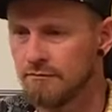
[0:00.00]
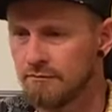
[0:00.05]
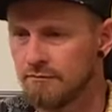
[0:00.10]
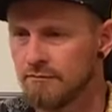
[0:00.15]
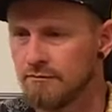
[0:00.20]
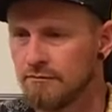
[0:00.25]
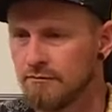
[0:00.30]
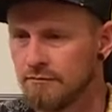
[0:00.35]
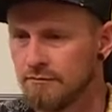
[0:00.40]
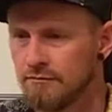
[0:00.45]

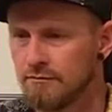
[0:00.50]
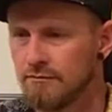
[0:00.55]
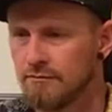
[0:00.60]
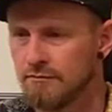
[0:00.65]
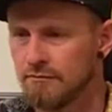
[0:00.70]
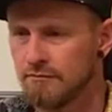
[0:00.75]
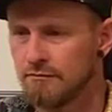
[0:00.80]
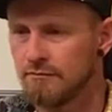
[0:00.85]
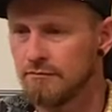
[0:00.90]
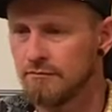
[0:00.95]

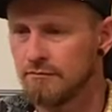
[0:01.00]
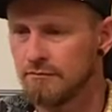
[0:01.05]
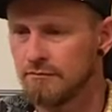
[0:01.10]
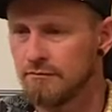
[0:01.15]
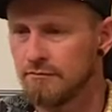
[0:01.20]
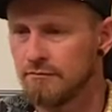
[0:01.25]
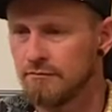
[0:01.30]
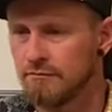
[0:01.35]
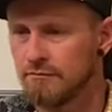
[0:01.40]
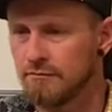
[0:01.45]

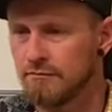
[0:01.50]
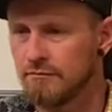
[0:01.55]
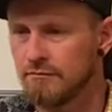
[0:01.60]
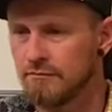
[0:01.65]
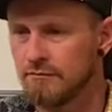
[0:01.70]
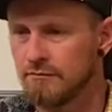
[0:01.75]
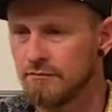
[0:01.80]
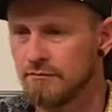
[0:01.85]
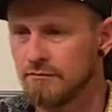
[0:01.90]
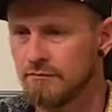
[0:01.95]

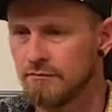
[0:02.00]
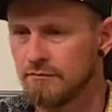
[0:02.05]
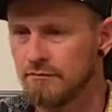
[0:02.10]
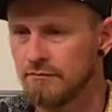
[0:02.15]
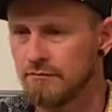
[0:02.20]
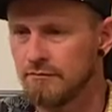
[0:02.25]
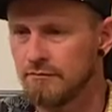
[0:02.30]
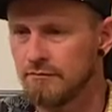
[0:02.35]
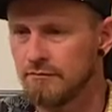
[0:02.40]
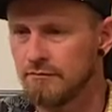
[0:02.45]

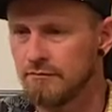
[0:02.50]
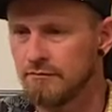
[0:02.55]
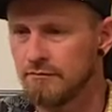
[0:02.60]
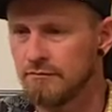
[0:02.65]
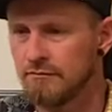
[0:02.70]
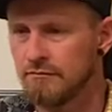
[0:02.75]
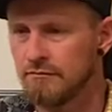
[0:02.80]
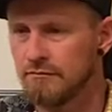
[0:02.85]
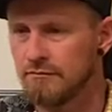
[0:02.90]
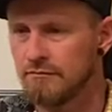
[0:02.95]

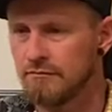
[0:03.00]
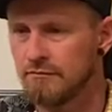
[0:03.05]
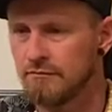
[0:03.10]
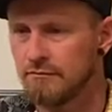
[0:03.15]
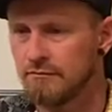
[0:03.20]
No words are spoken by the person on screen.